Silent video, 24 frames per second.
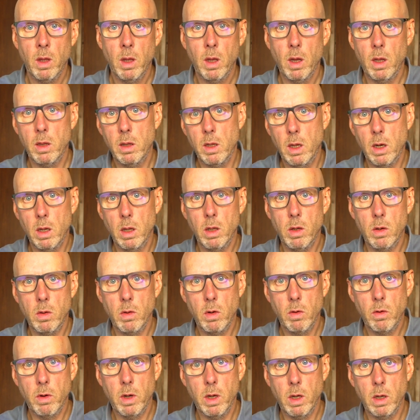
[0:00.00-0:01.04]
and then a
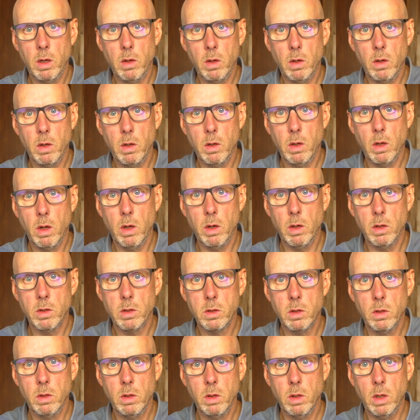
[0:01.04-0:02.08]
long ride on a
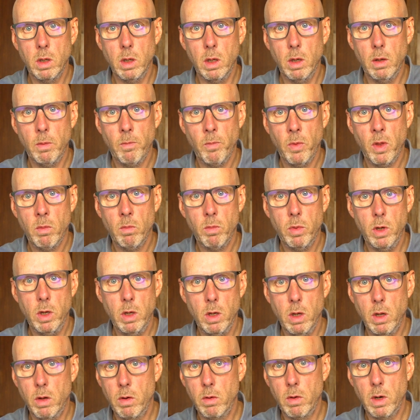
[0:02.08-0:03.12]
Sunday. but
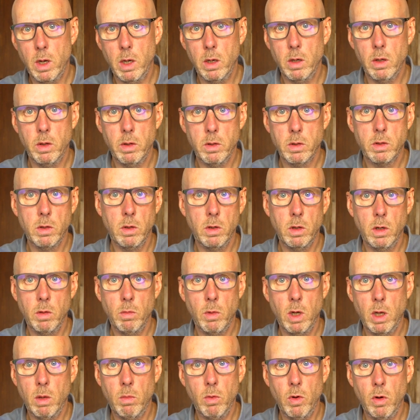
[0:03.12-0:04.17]
your long ride on the Sunday
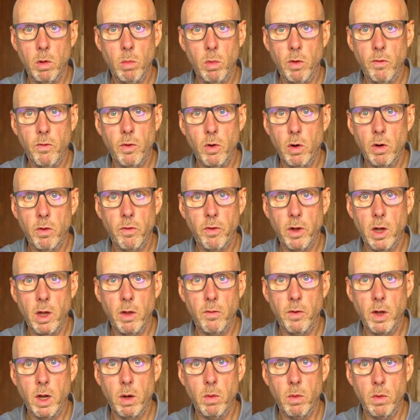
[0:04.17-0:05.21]
might only be 4 or
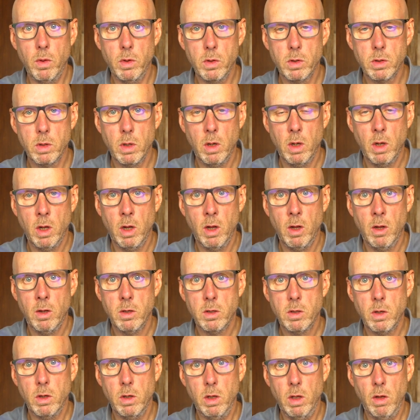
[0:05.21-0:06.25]
5 hours.
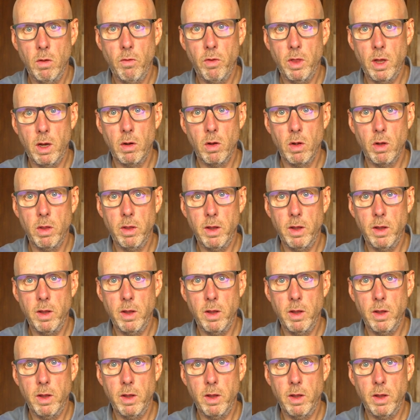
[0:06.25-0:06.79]
So you've then got